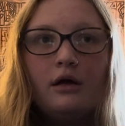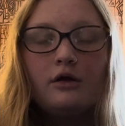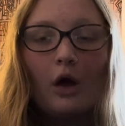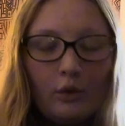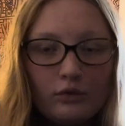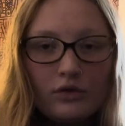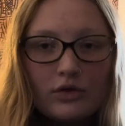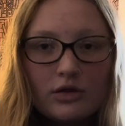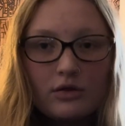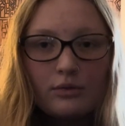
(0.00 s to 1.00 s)

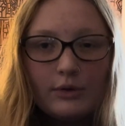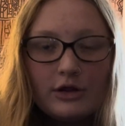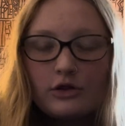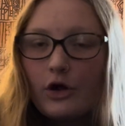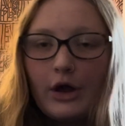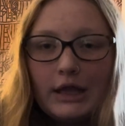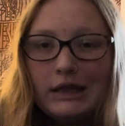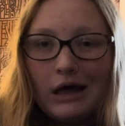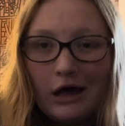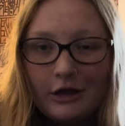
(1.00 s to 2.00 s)
goats, we saw a
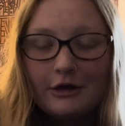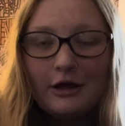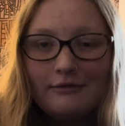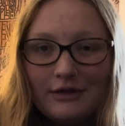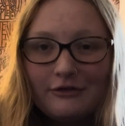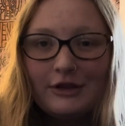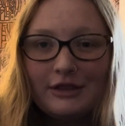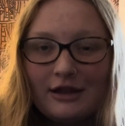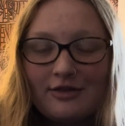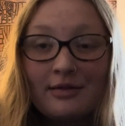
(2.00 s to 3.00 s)
ton of different things.